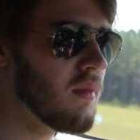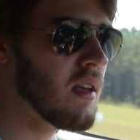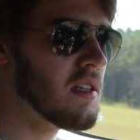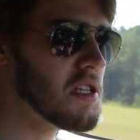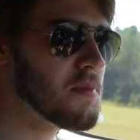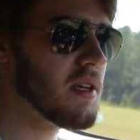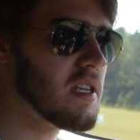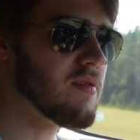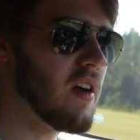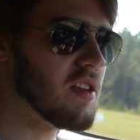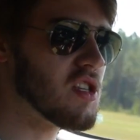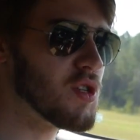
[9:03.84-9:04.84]
Just because of
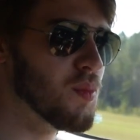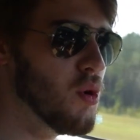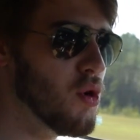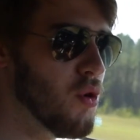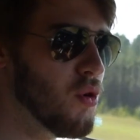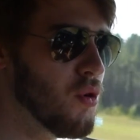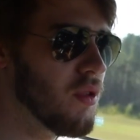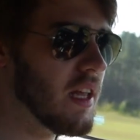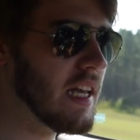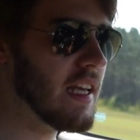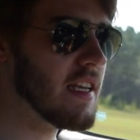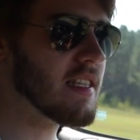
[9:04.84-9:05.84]
how smooth
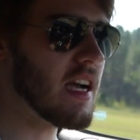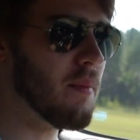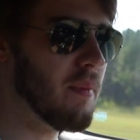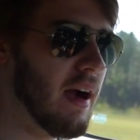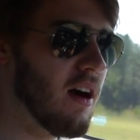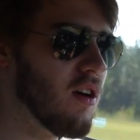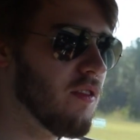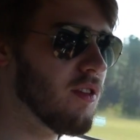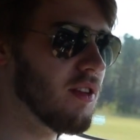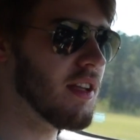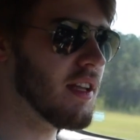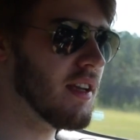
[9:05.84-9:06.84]
it is, how
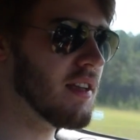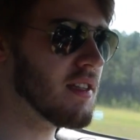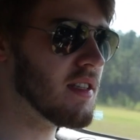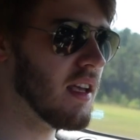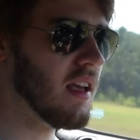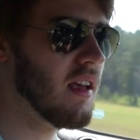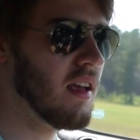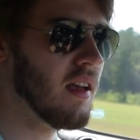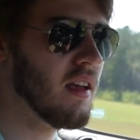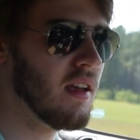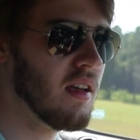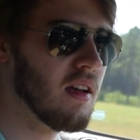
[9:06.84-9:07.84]
powerful it is,
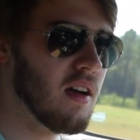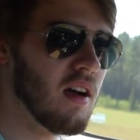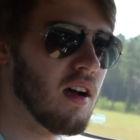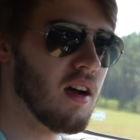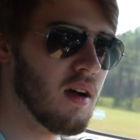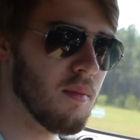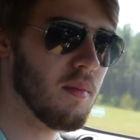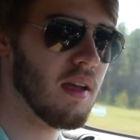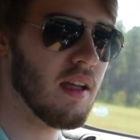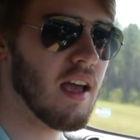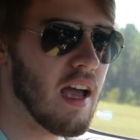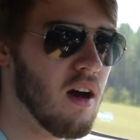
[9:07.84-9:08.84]

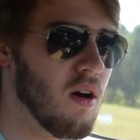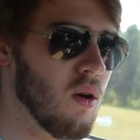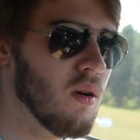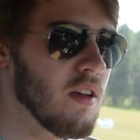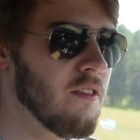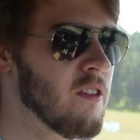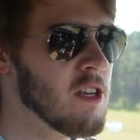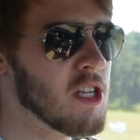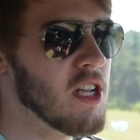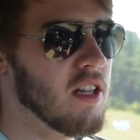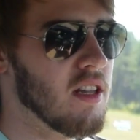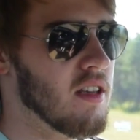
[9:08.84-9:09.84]
and how
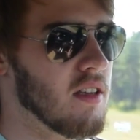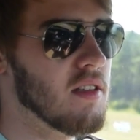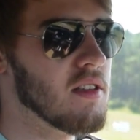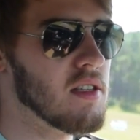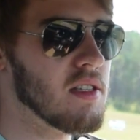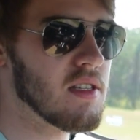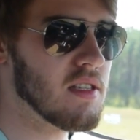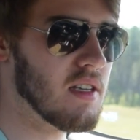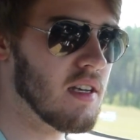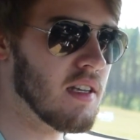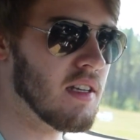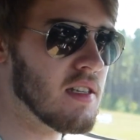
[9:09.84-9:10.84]
efficient it is. It
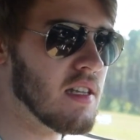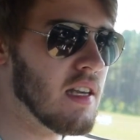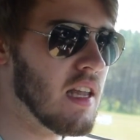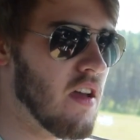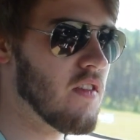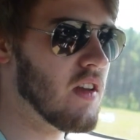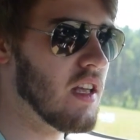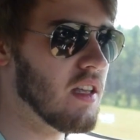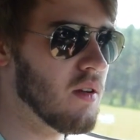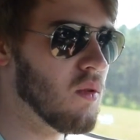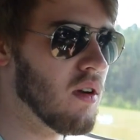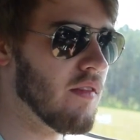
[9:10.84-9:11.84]
is definitely
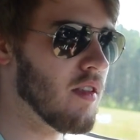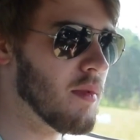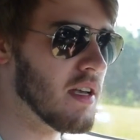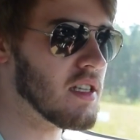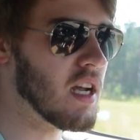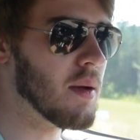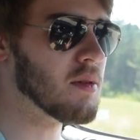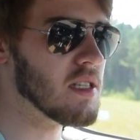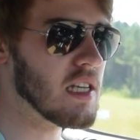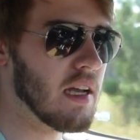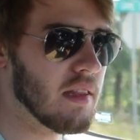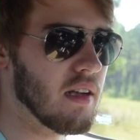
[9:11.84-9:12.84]
one of the best options
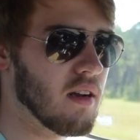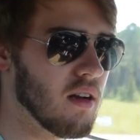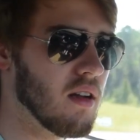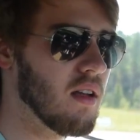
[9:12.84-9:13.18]
out there.